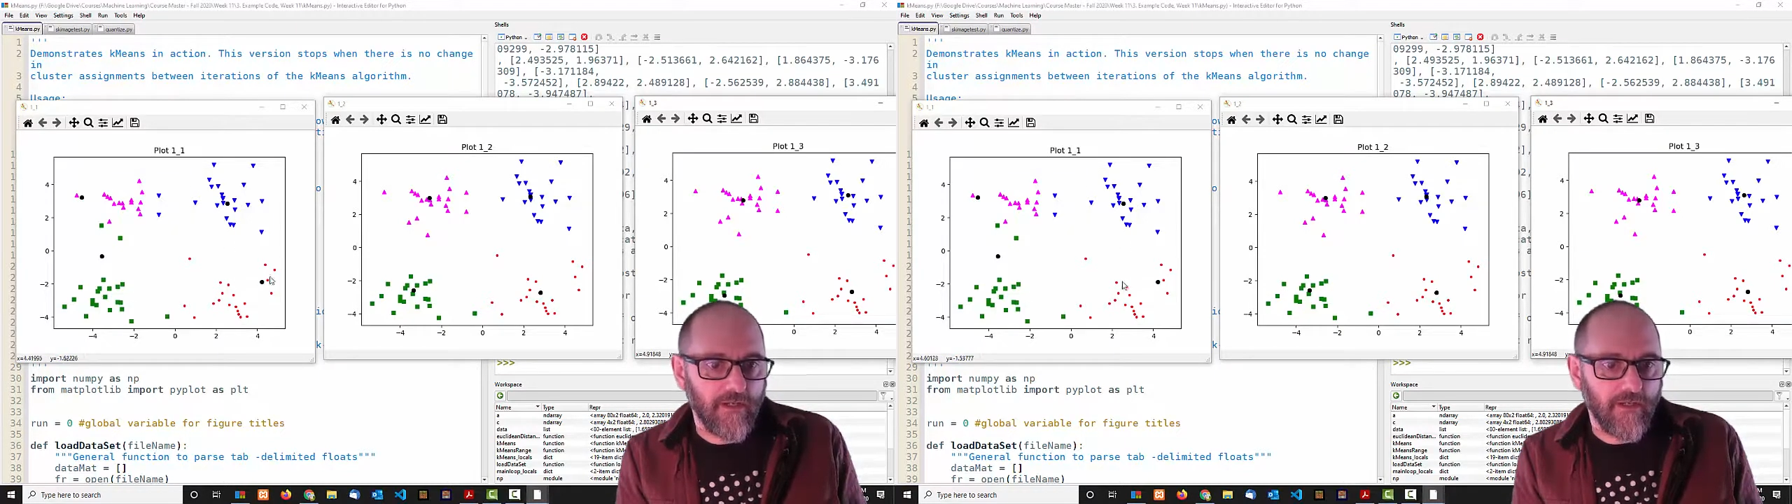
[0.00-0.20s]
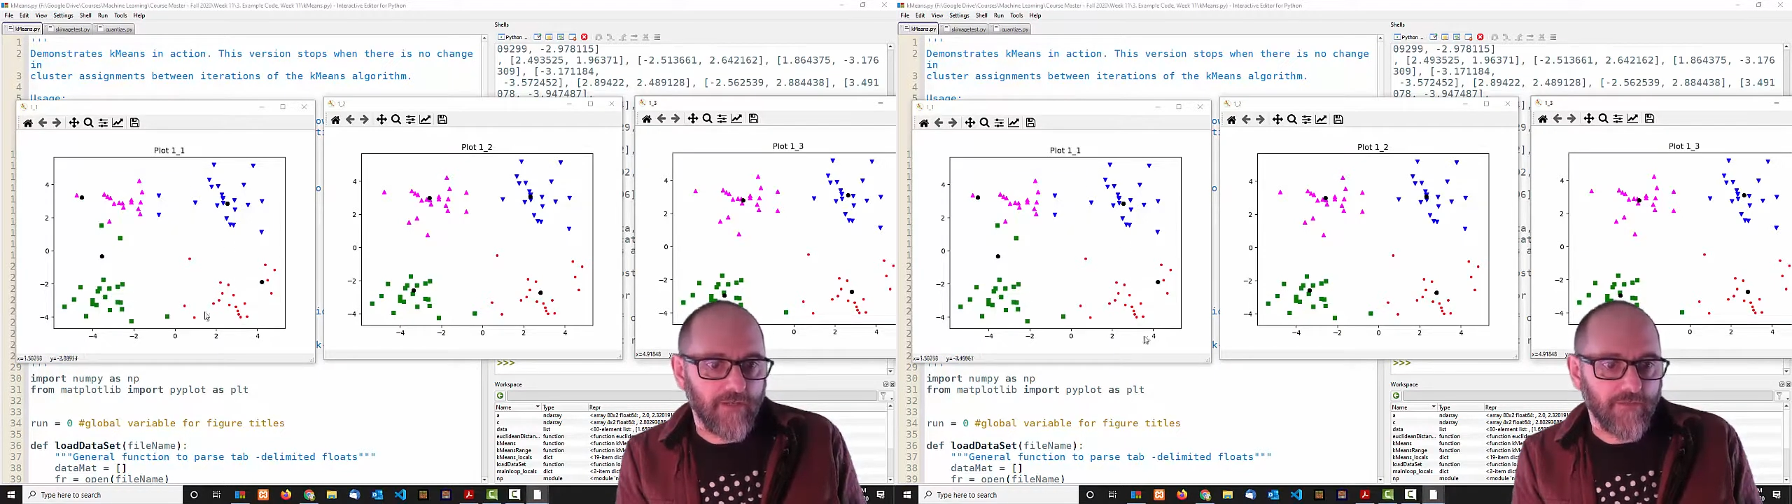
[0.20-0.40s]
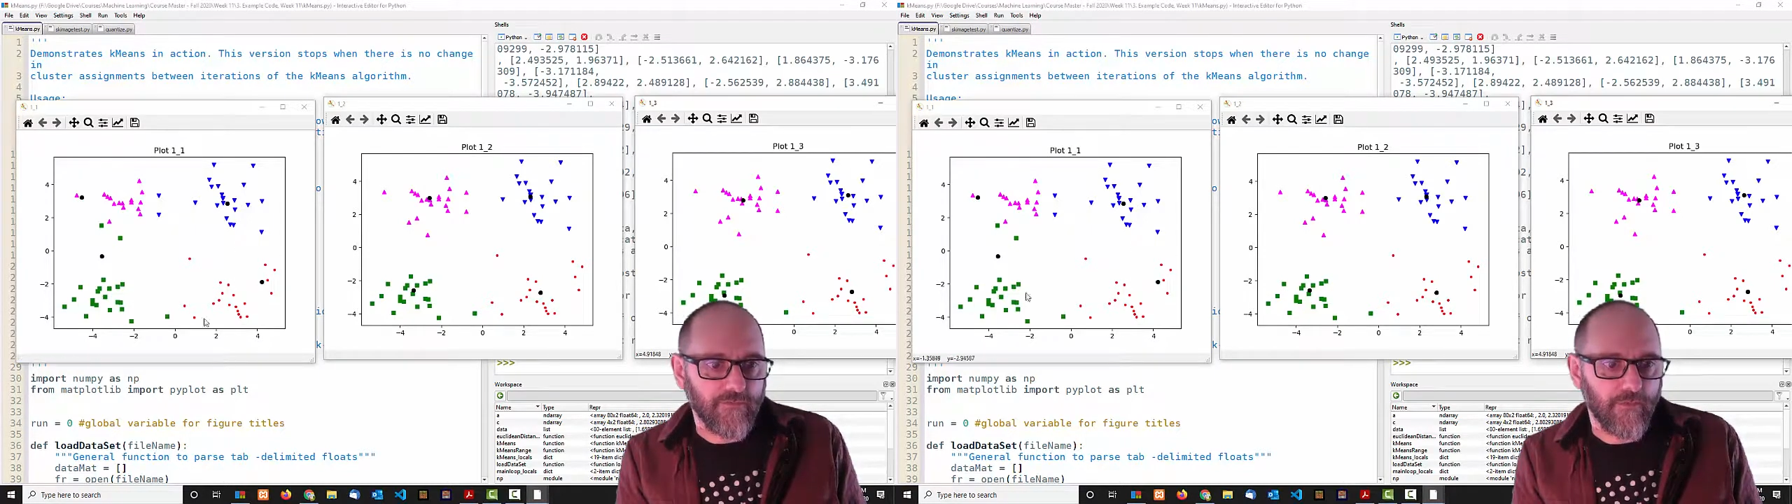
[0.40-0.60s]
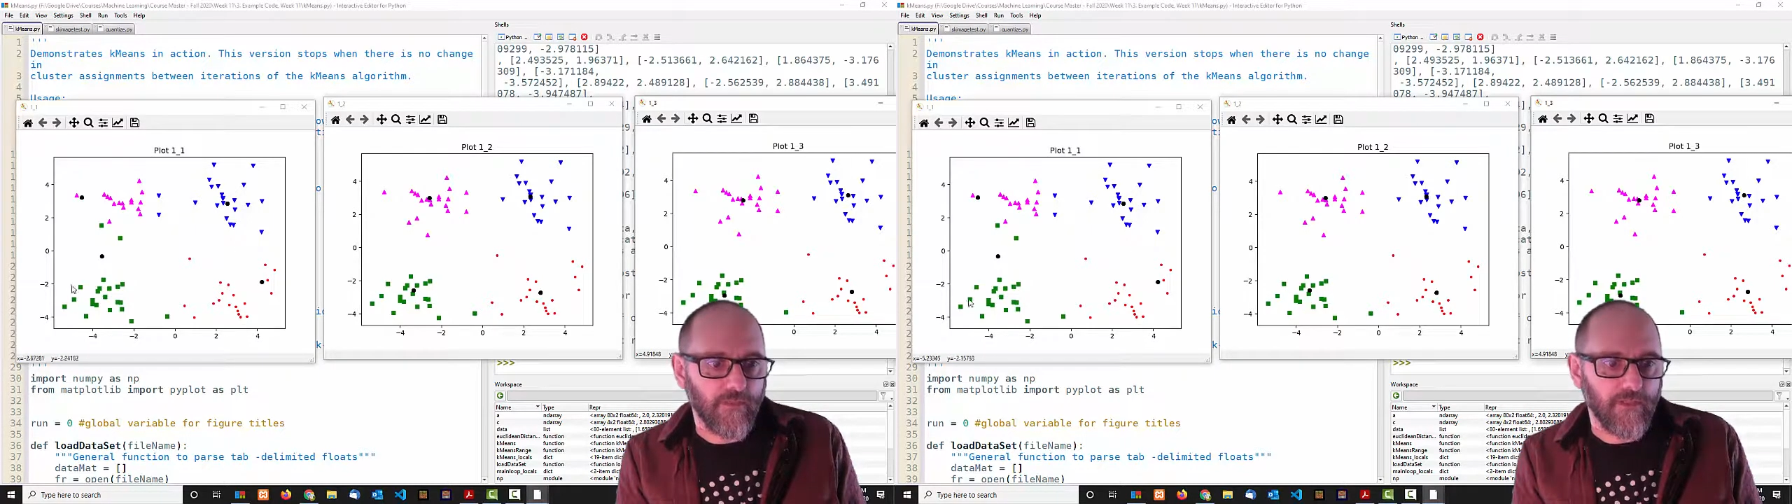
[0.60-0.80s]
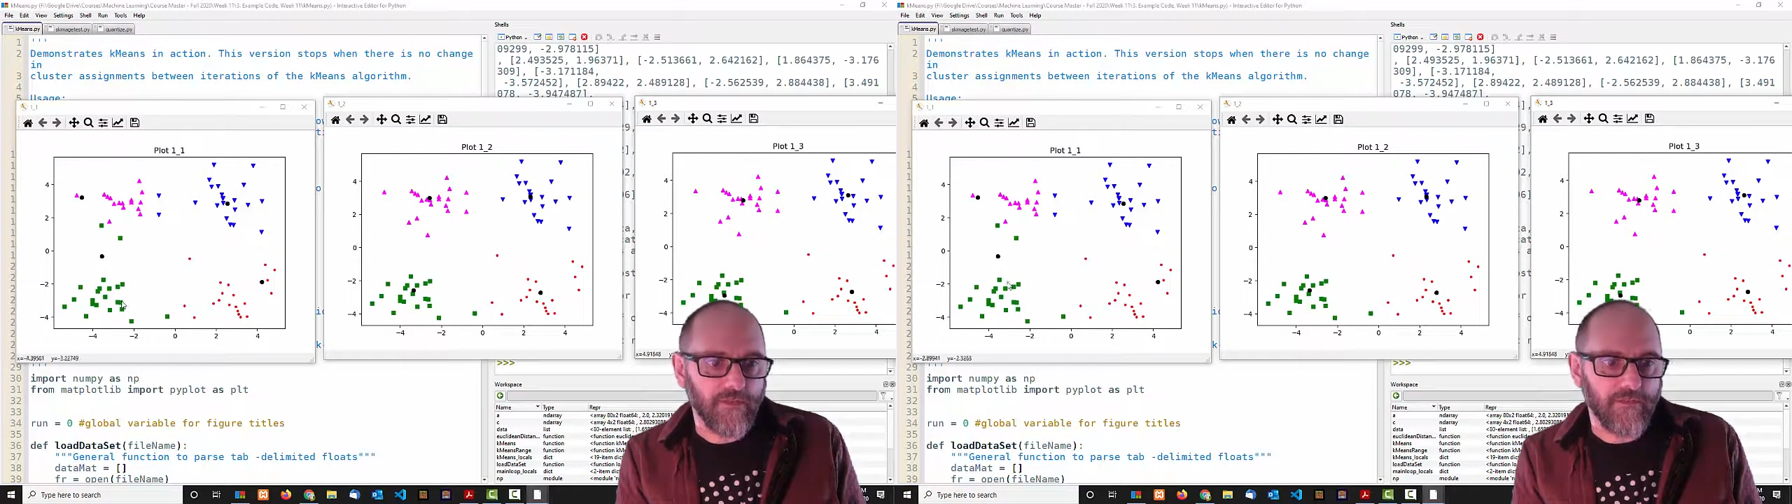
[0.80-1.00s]
there's
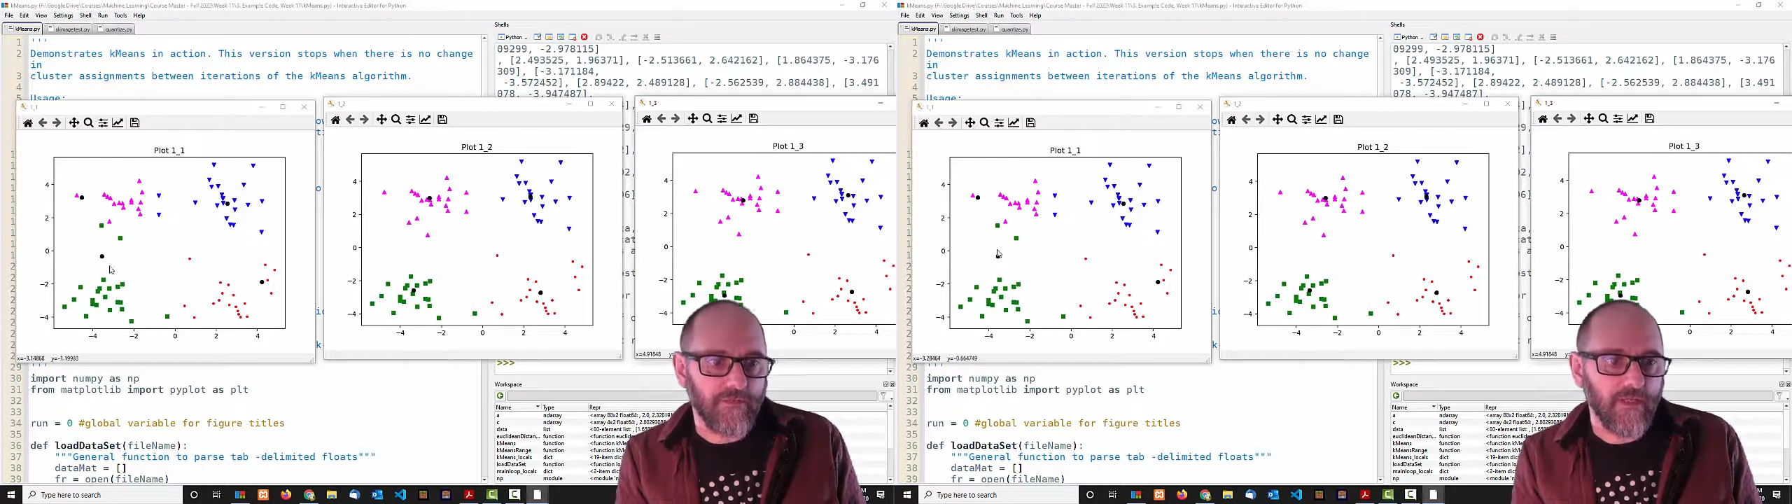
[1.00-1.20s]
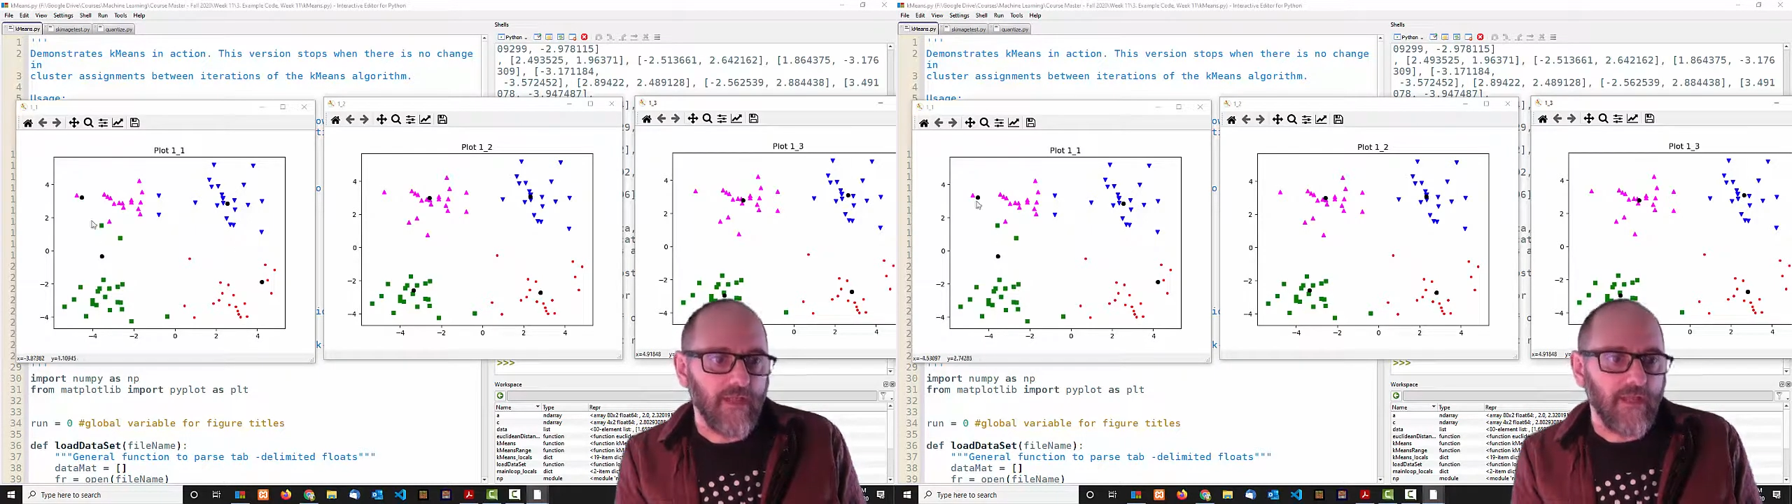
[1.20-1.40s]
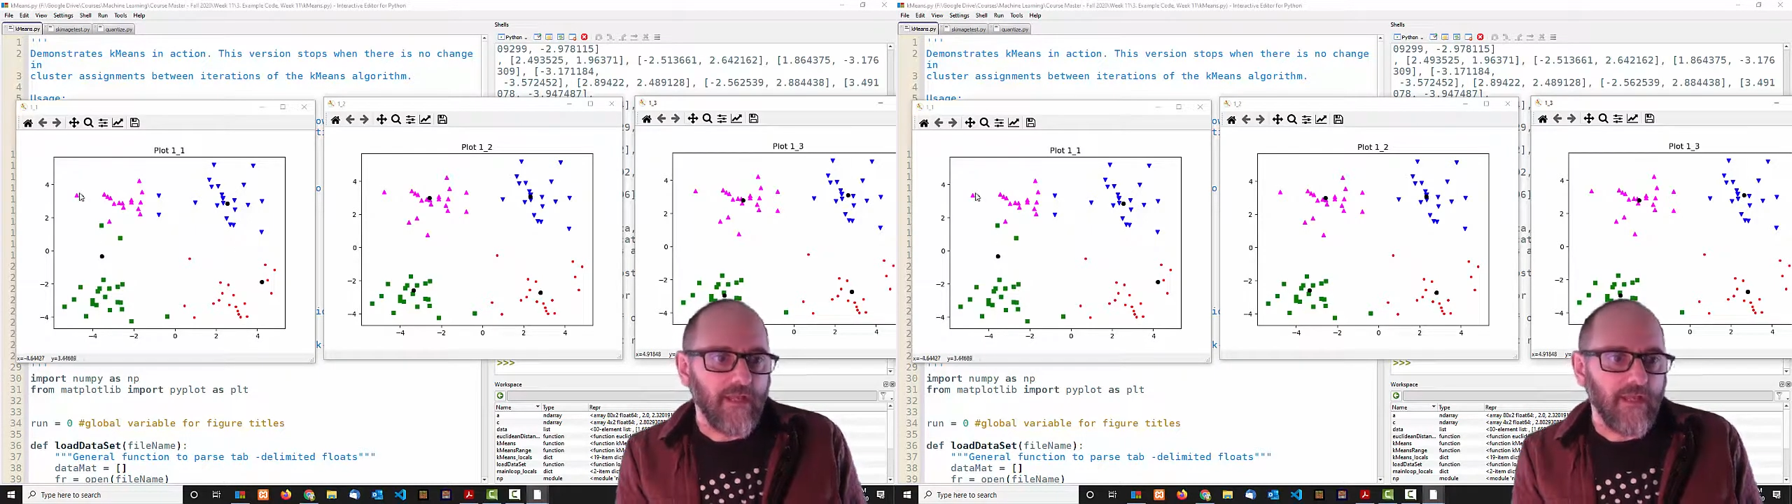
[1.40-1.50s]
4 clusters,